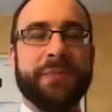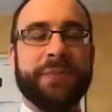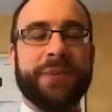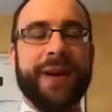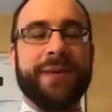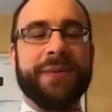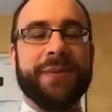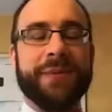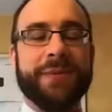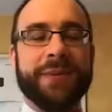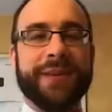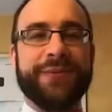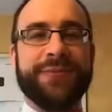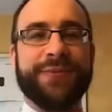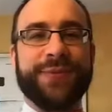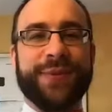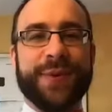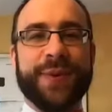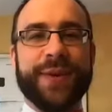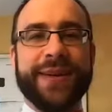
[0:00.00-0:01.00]
probably
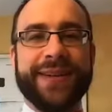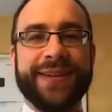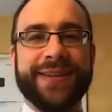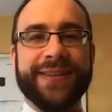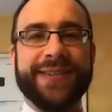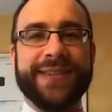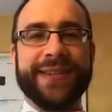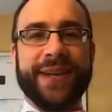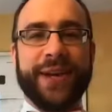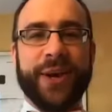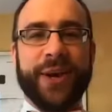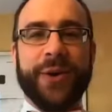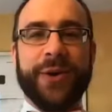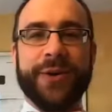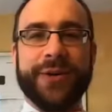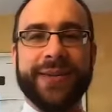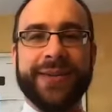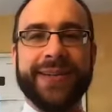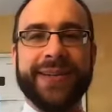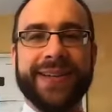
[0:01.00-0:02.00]
4 years
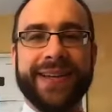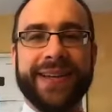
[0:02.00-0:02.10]
ago.